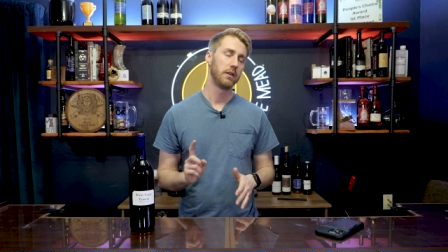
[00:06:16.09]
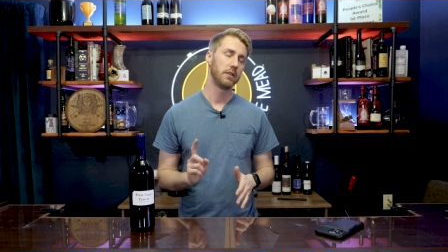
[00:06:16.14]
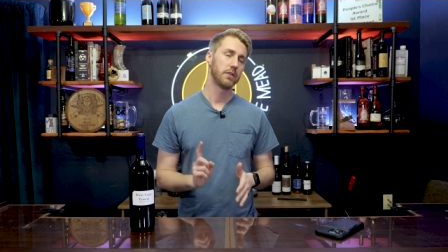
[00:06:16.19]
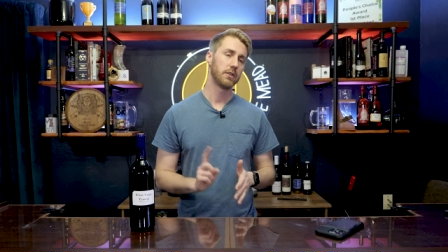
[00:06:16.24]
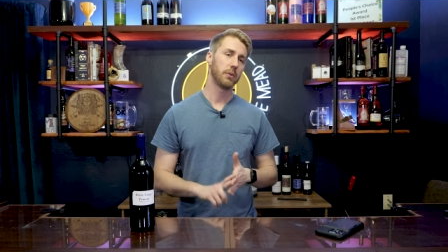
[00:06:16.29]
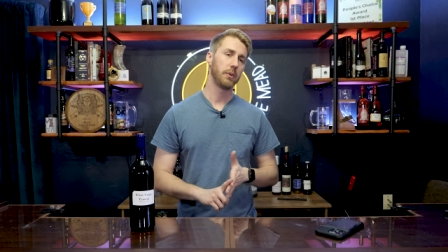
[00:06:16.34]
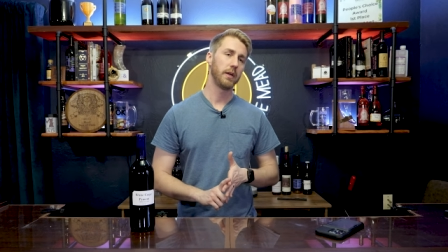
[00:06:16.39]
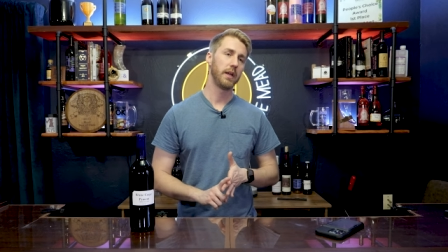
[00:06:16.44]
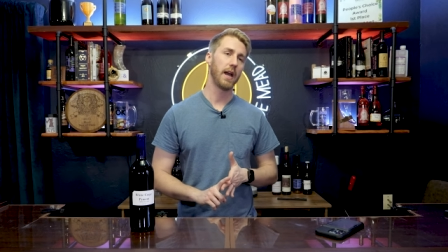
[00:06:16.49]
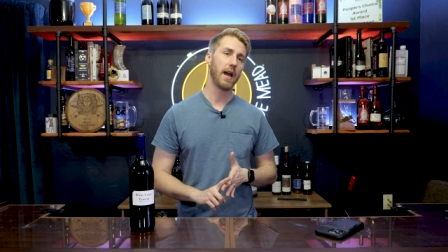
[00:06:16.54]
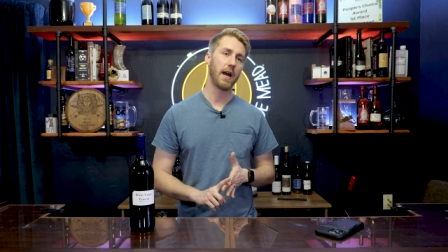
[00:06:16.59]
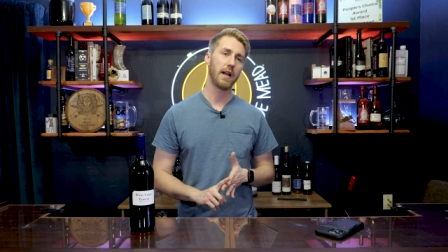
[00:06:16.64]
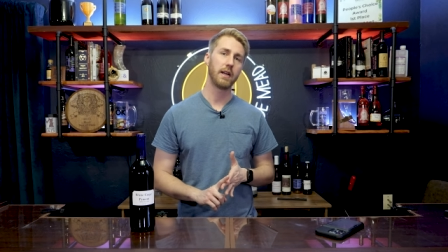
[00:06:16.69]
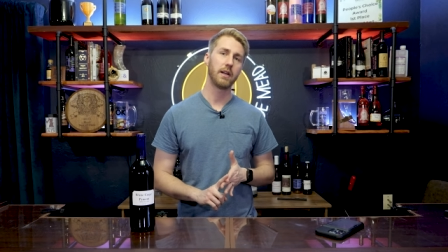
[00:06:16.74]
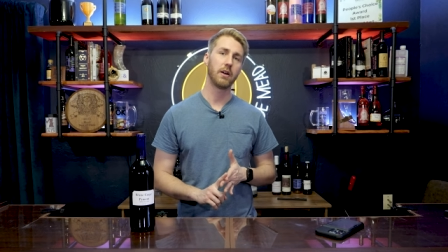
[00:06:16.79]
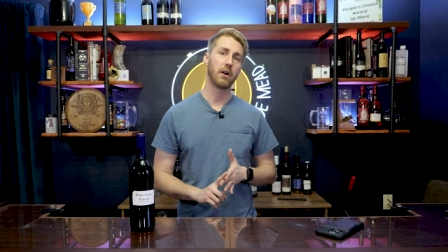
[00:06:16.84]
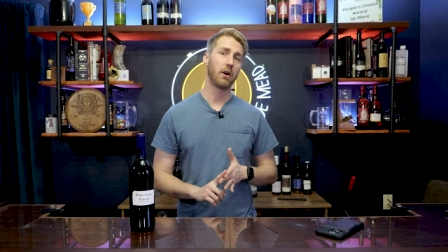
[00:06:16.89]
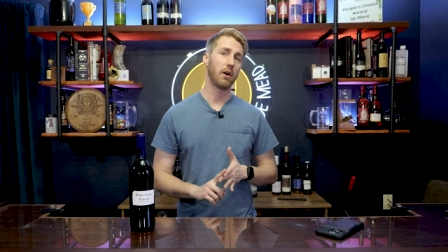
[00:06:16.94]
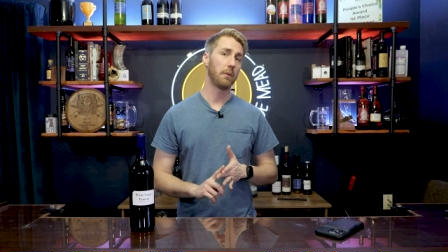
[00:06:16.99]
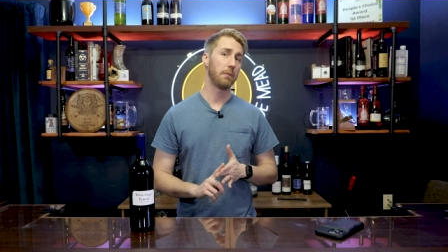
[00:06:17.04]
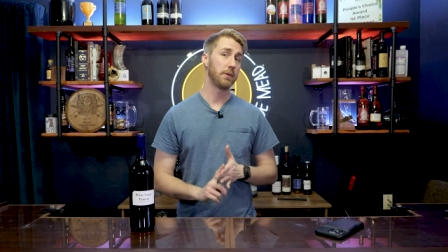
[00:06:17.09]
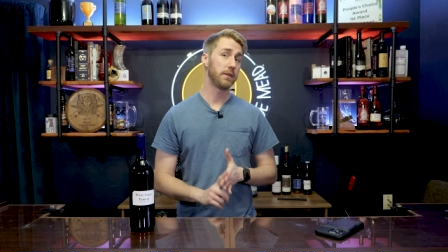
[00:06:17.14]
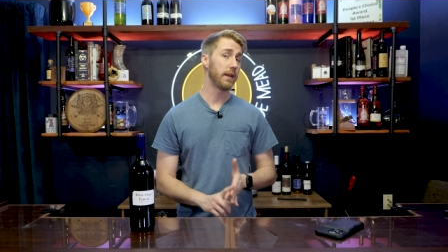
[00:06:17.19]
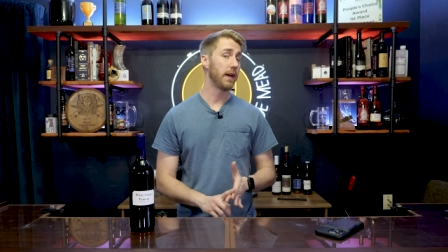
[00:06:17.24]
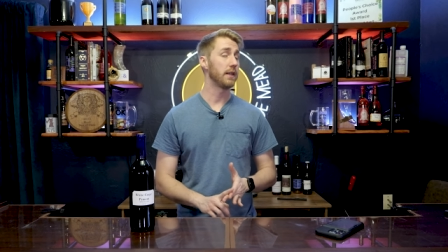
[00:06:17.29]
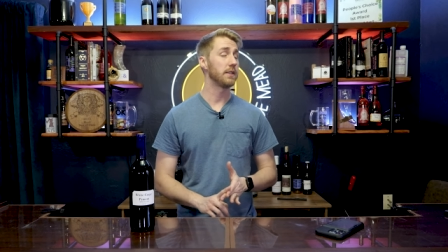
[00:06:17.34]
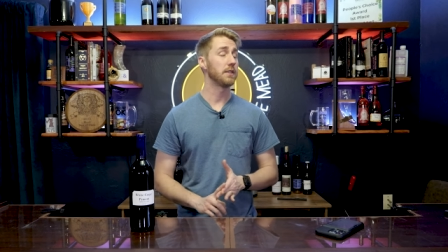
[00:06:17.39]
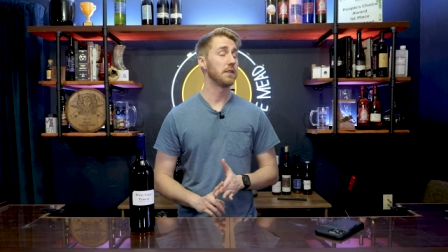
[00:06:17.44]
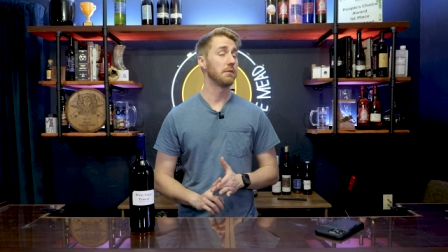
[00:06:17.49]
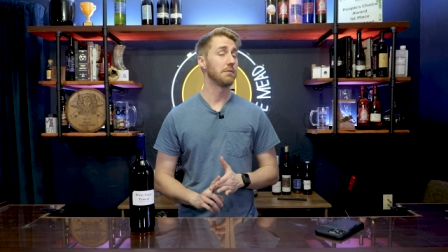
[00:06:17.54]
So we added our
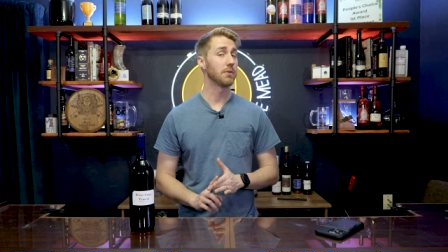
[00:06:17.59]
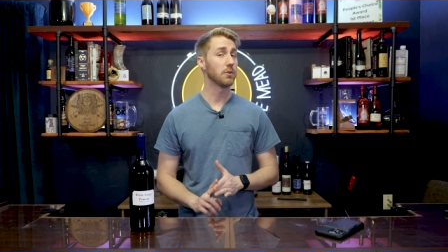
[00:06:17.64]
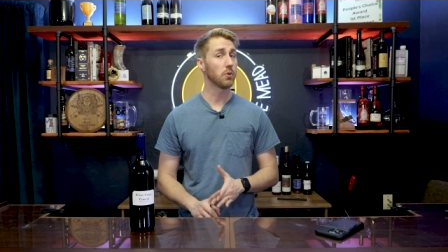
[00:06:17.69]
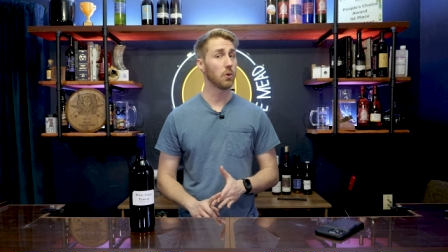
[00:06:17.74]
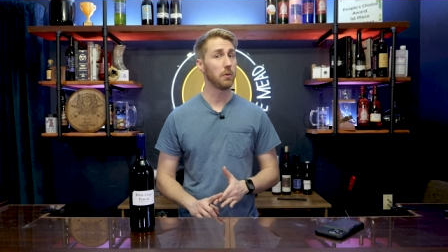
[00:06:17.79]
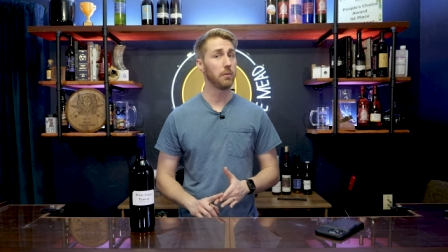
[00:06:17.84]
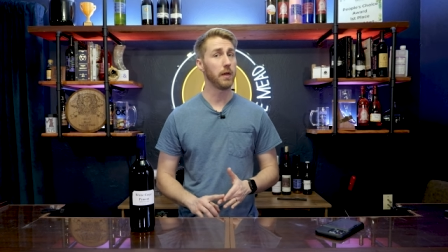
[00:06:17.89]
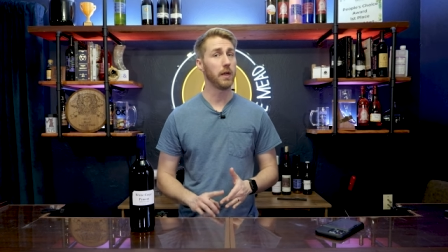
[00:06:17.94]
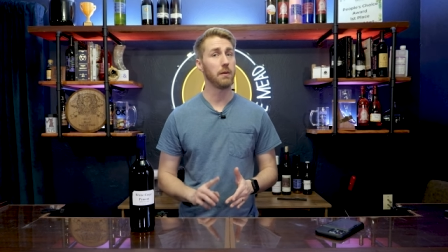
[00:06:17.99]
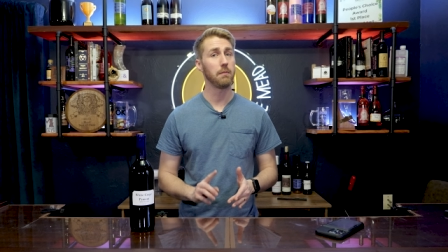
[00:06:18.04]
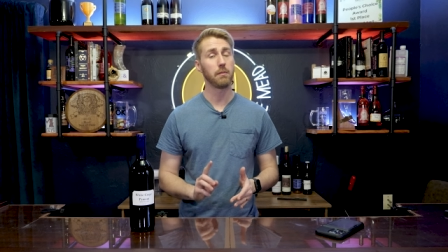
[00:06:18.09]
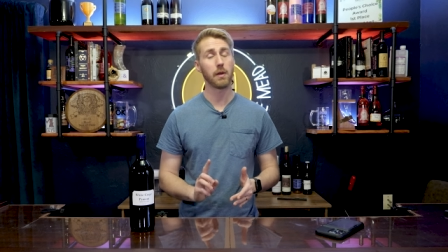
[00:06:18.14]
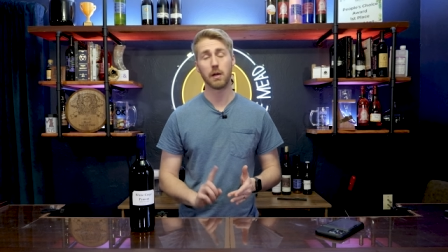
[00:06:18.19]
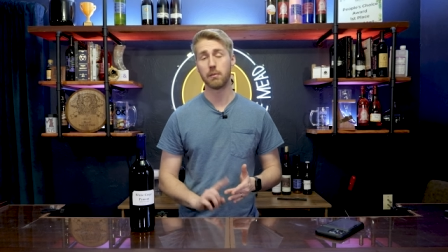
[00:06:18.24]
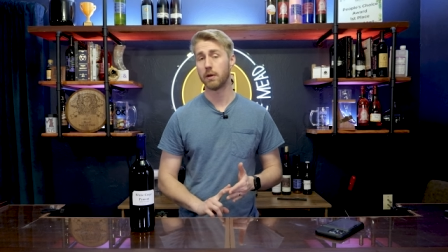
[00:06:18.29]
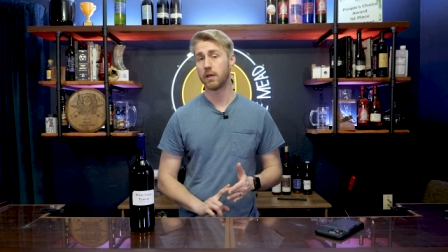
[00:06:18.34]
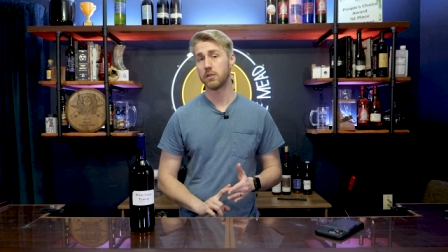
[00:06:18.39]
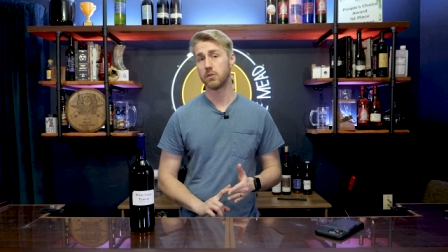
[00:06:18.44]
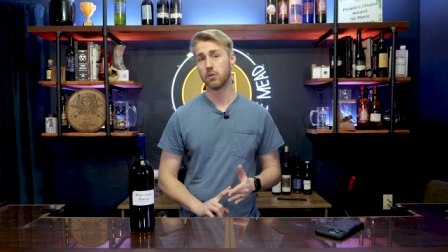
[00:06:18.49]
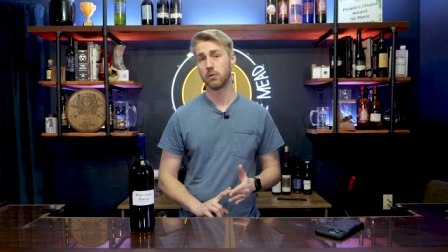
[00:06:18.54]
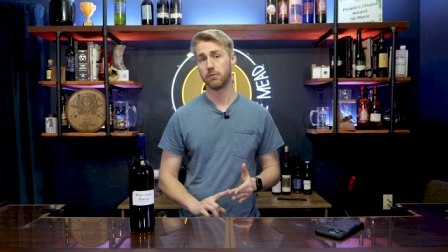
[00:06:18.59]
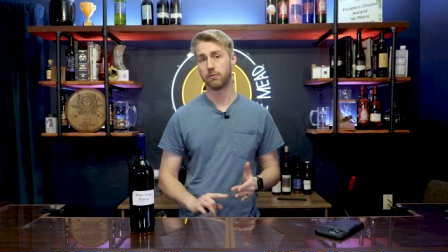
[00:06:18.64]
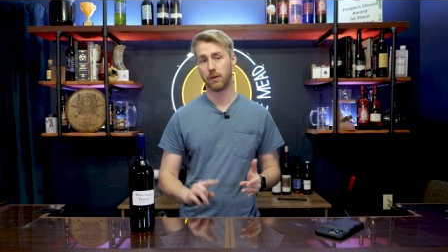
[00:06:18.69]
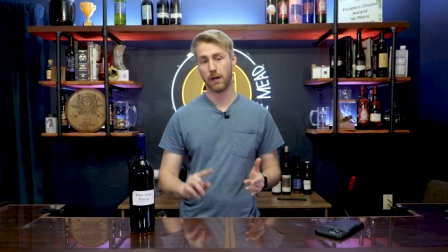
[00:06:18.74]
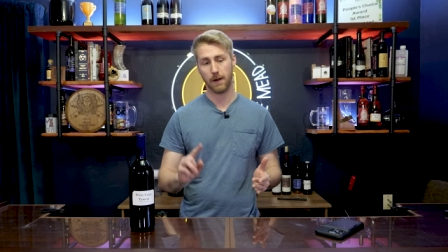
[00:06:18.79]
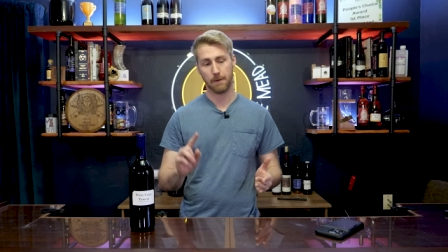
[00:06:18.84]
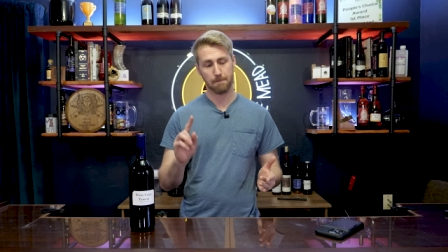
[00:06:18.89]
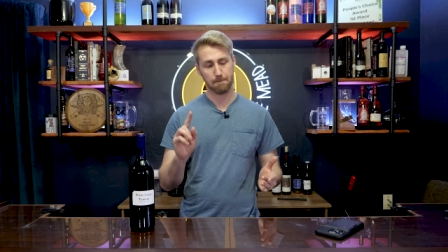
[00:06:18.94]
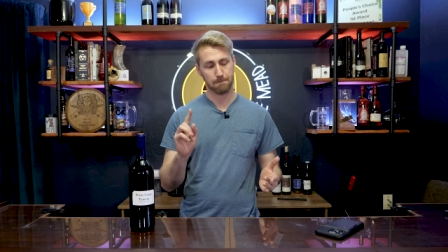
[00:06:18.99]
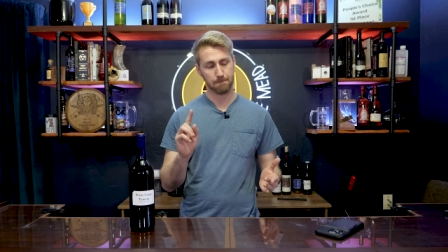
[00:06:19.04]
potassium sorbate,
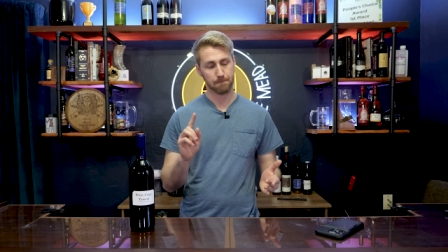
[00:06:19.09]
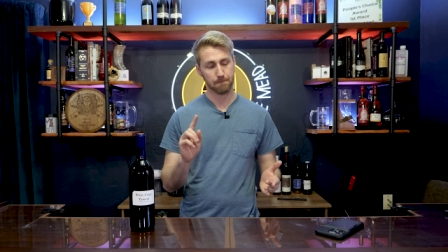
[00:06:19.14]
metabisulfite